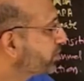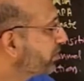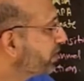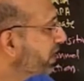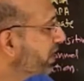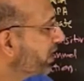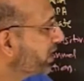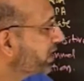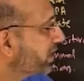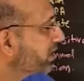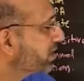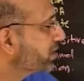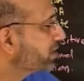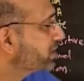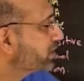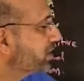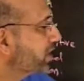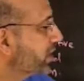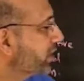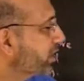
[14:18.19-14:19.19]
stimulating
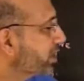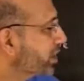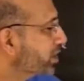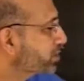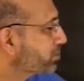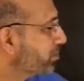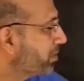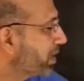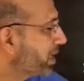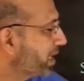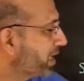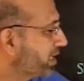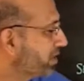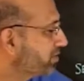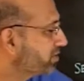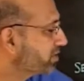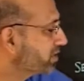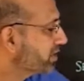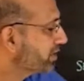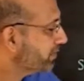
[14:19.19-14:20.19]
these dendritic
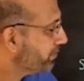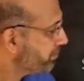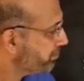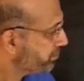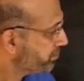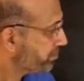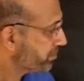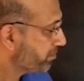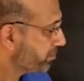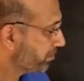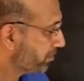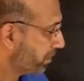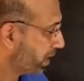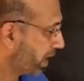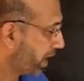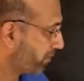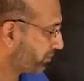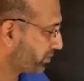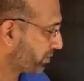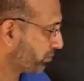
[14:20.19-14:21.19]
spines
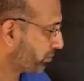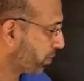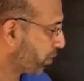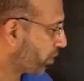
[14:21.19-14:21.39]
after